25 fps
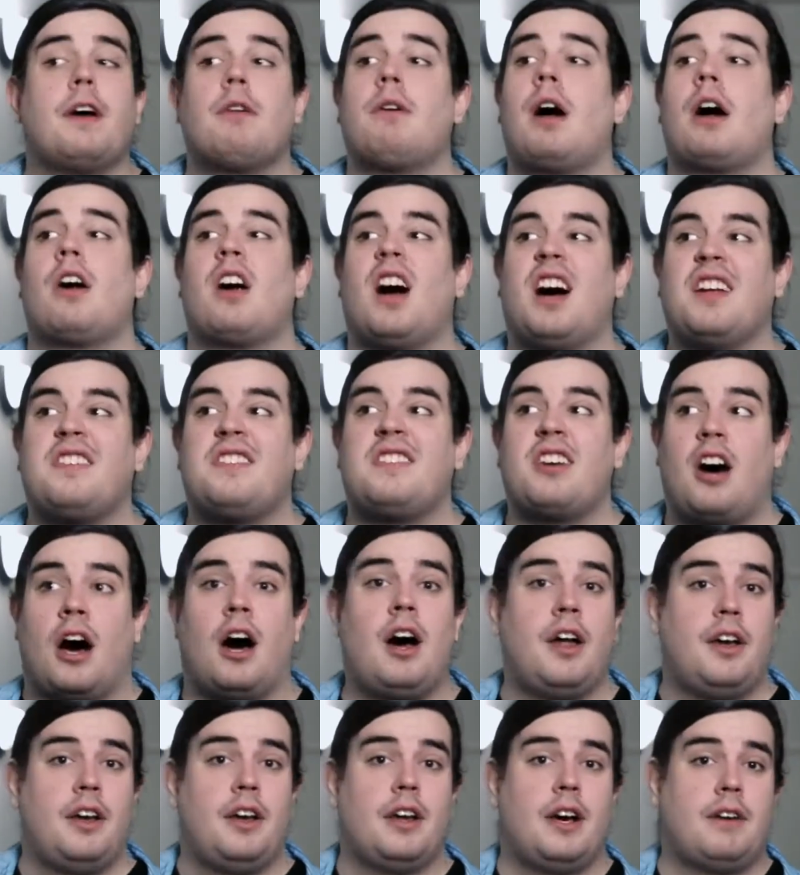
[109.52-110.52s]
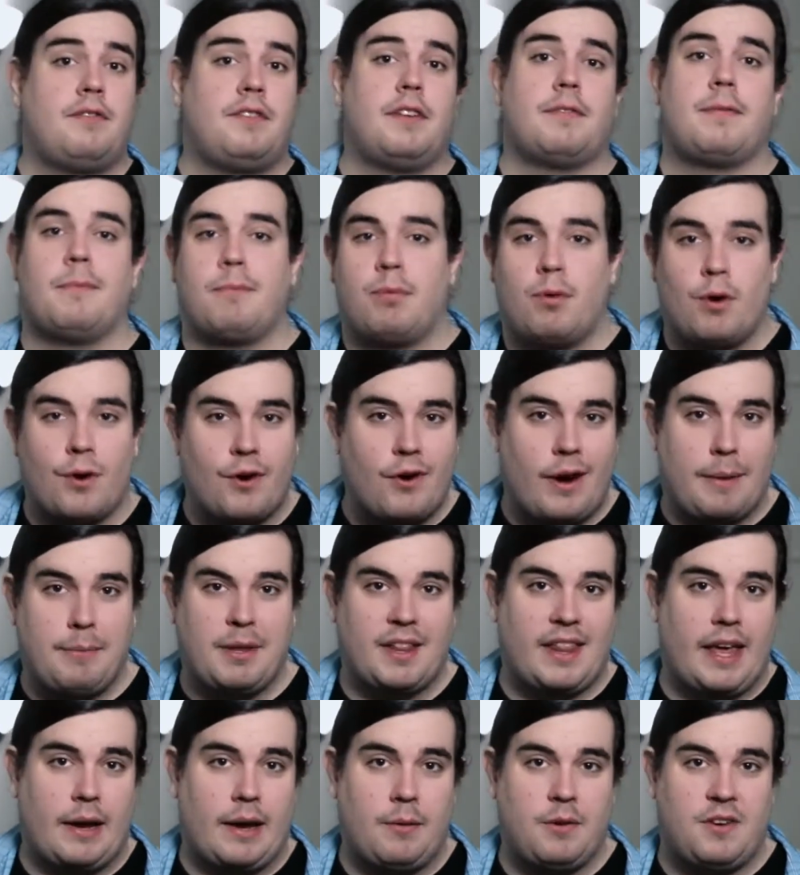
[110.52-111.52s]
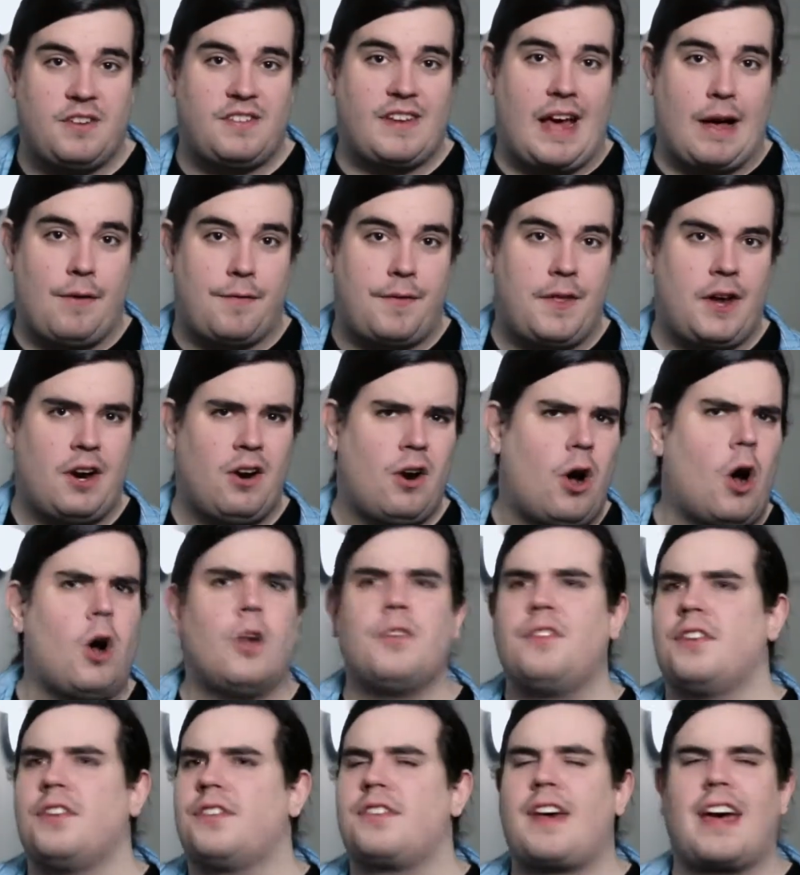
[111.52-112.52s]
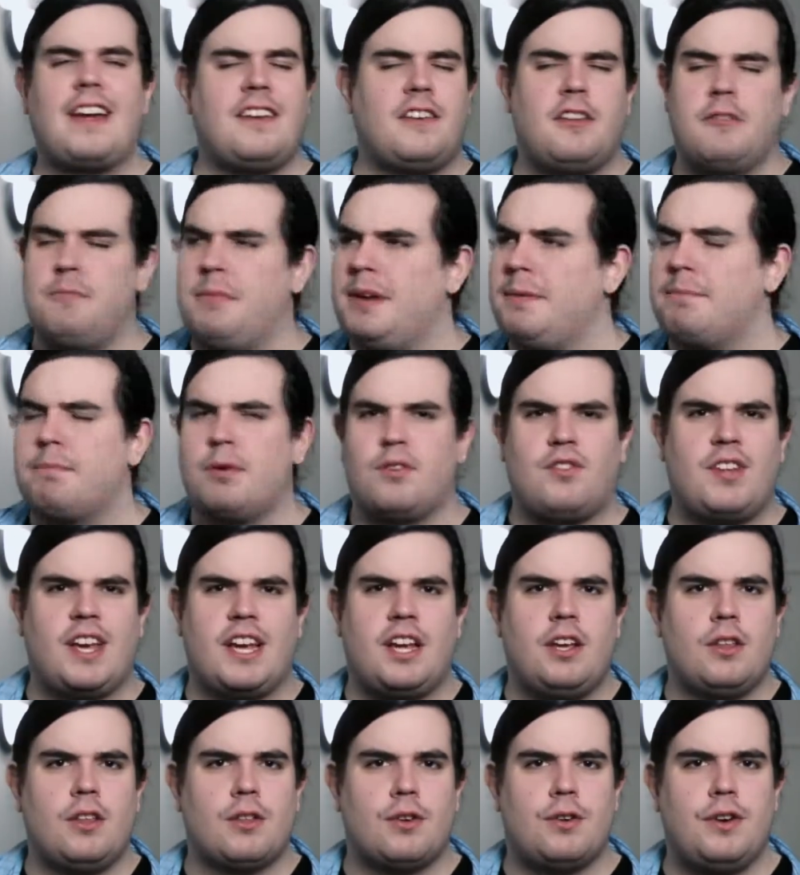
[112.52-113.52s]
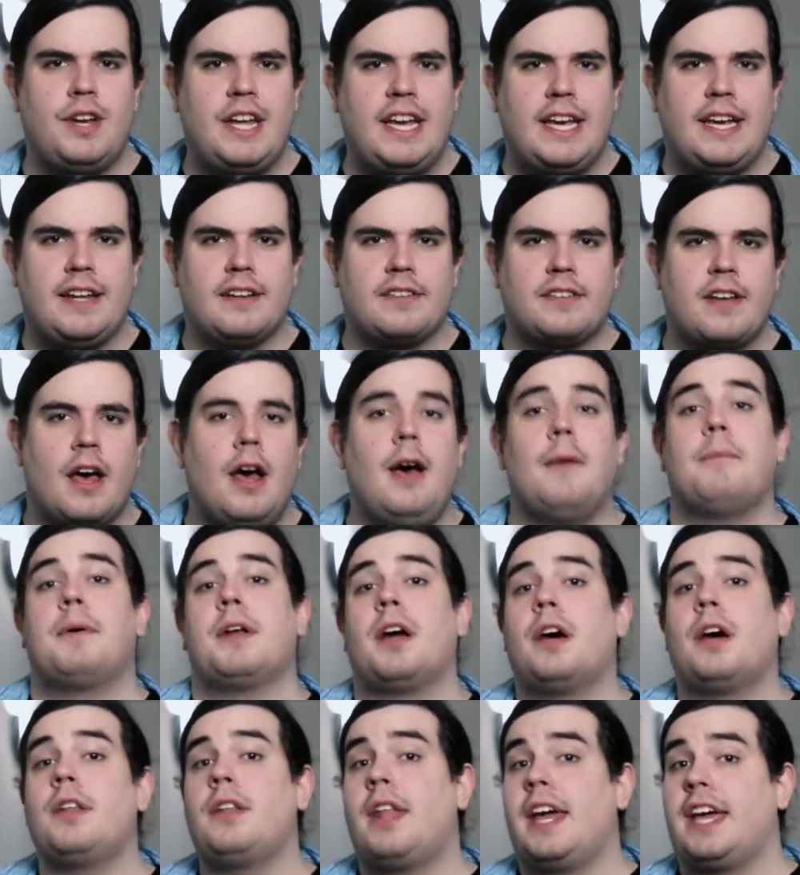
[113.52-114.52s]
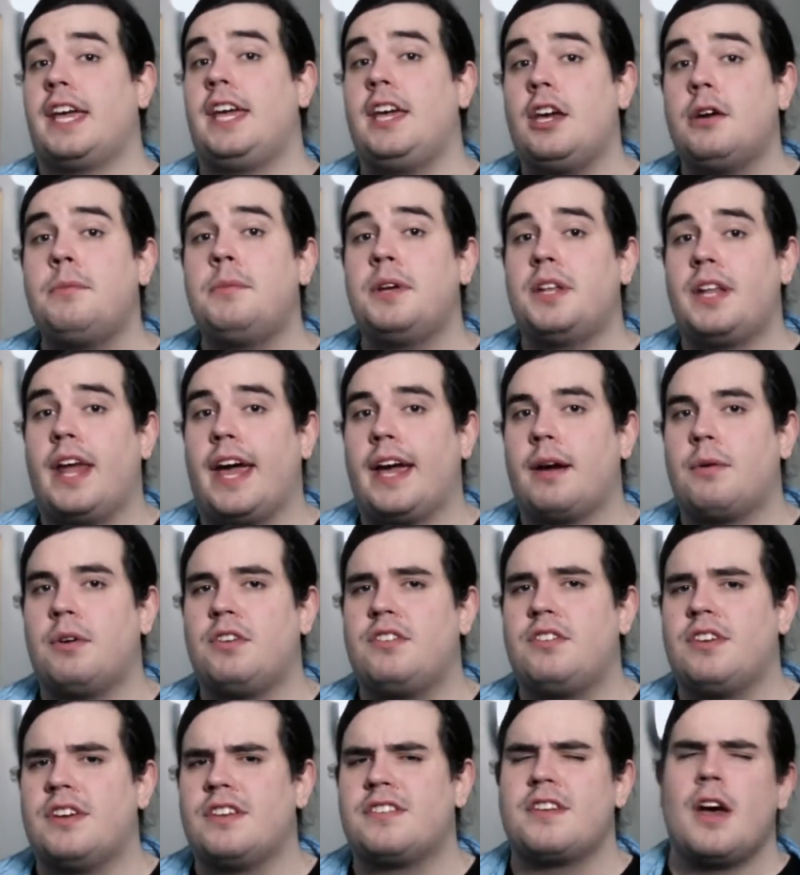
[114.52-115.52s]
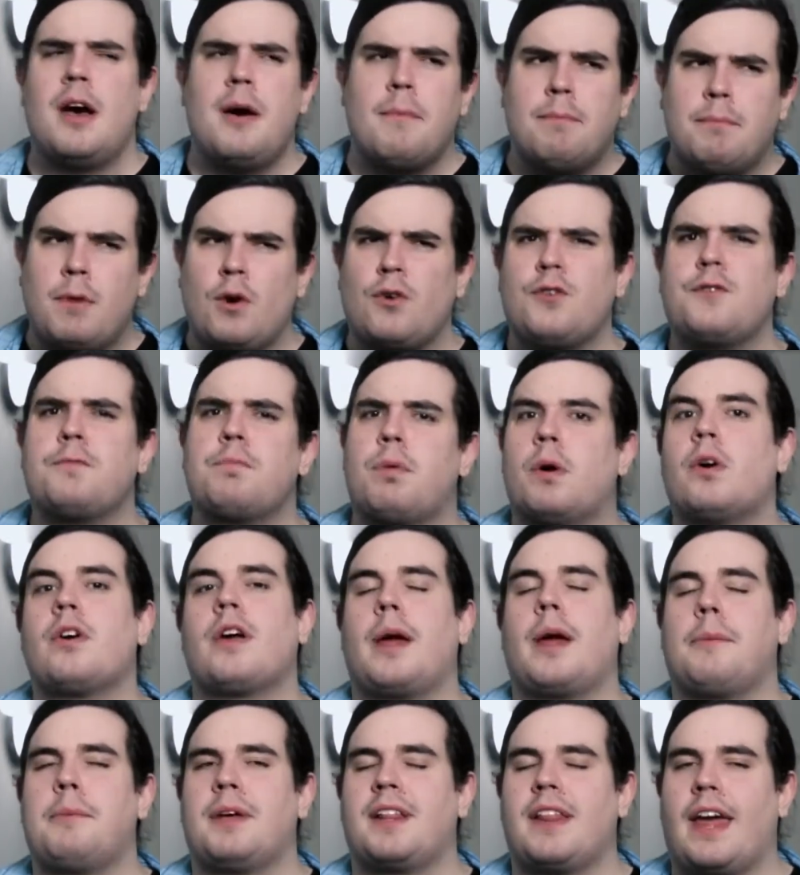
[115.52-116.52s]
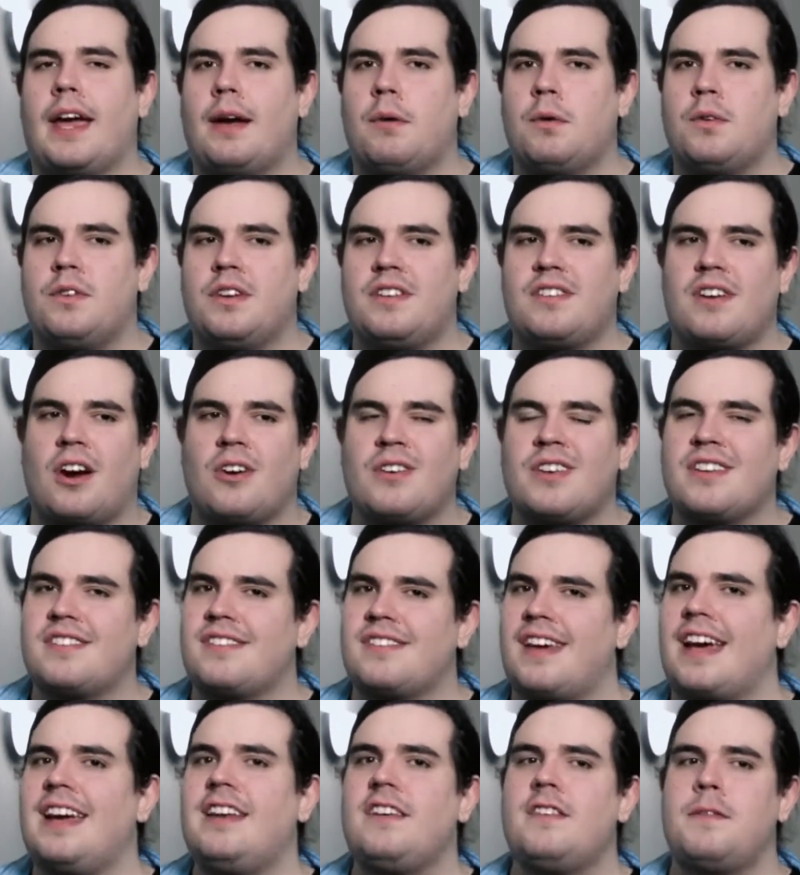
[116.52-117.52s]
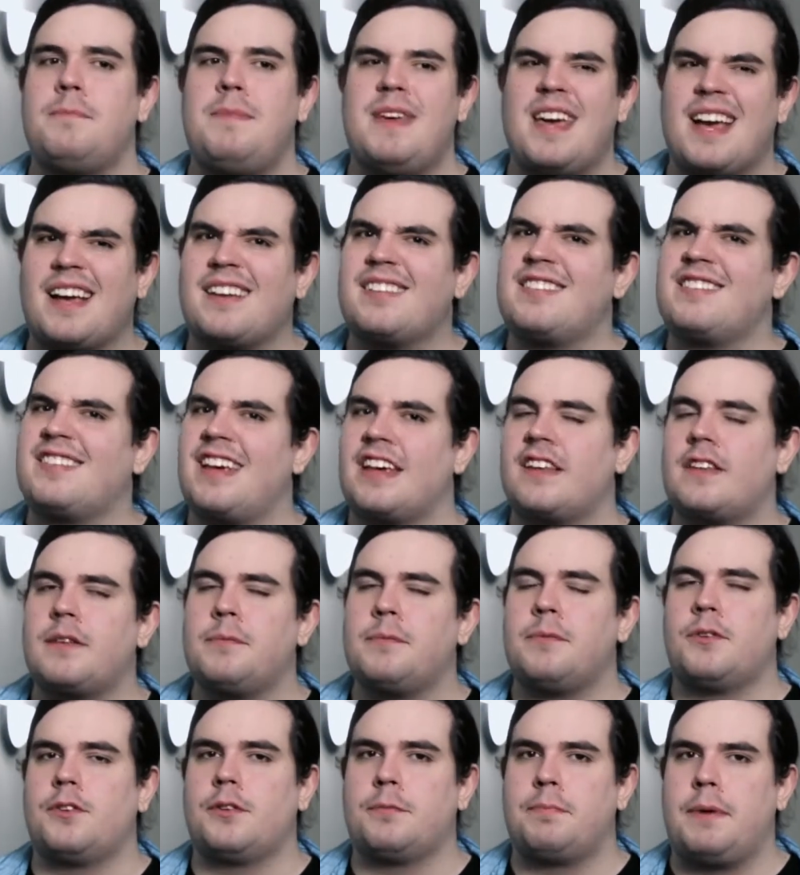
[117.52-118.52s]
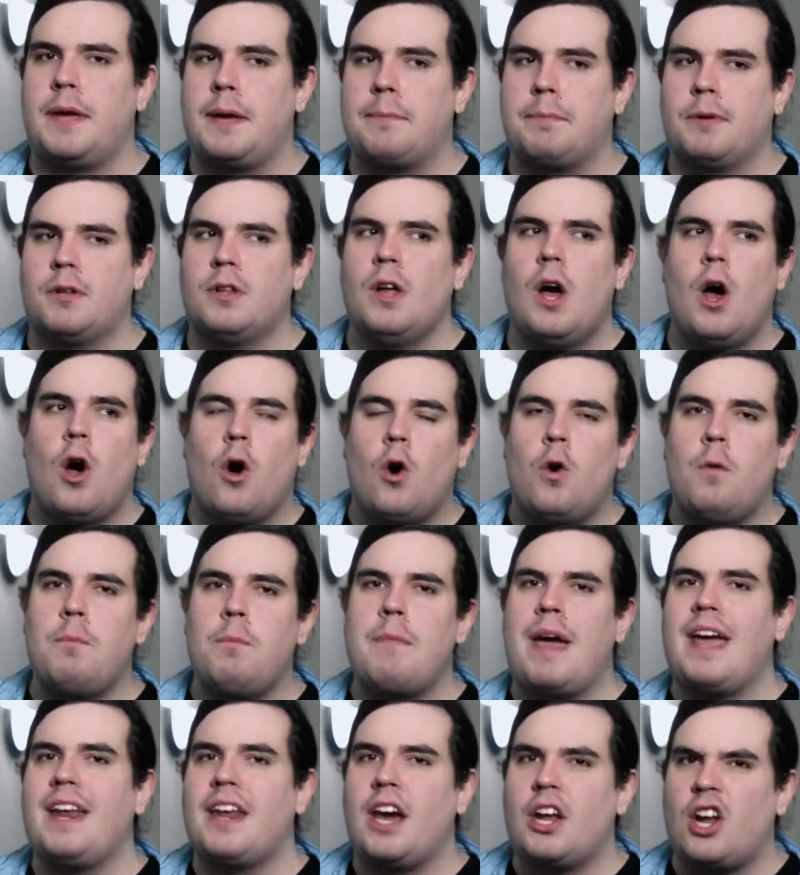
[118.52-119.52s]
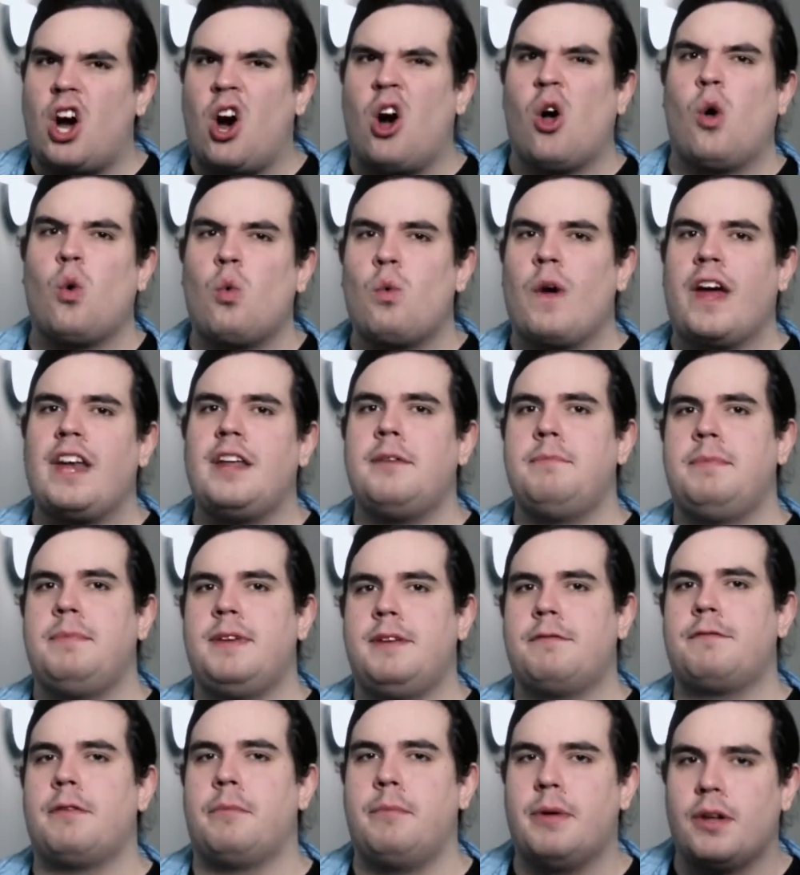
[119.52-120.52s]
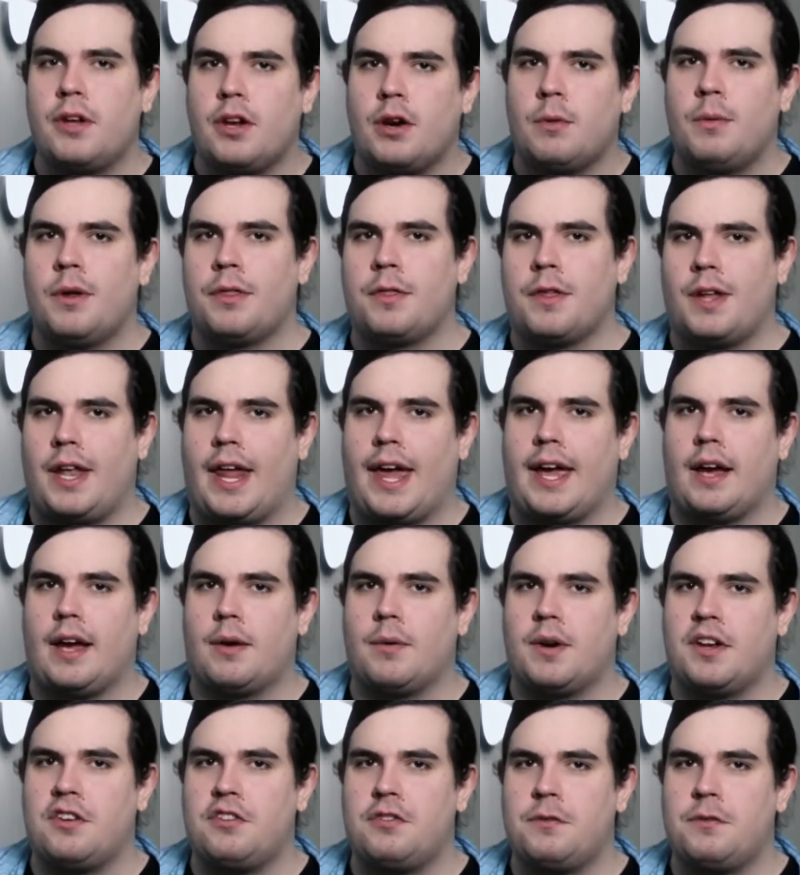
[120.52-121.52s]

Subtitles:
There are a ton of different programming languages out there, all designed to meet particular needs. But unlike human languages, most programming languages are designed to be accessible to people who may not already be familiar with the language.